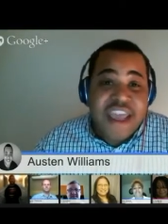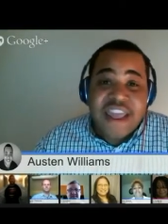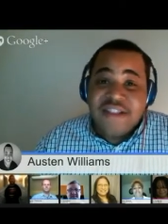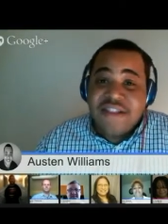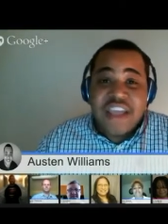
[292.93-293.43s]
It
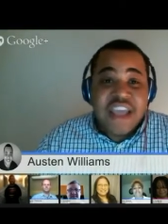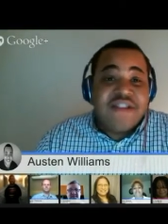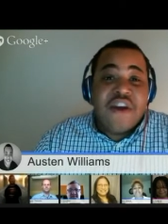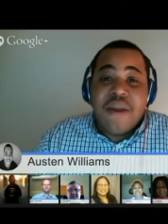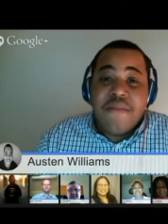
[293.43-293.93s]
is
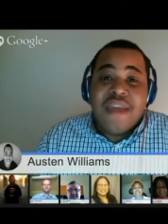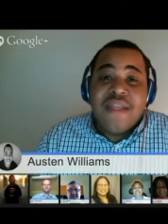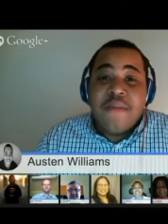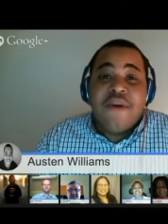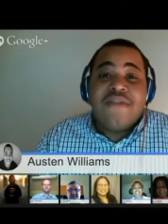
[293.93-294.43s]
it's going to be
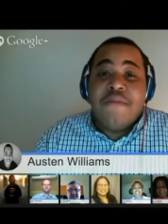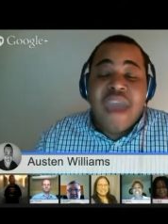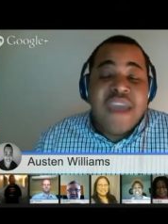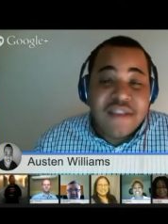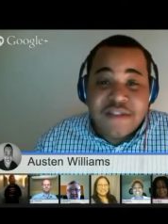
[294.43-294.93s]
the most
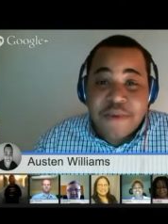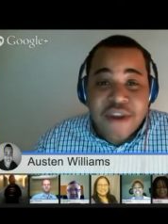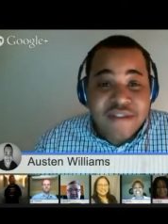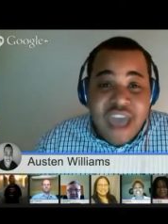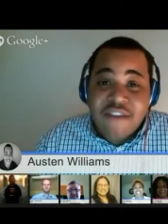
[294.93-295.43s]
amazing
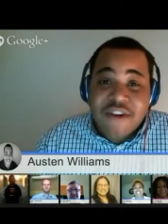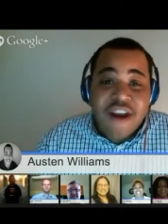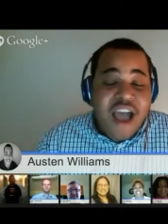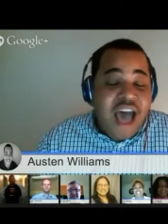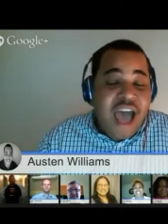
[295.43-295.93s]
experience ever.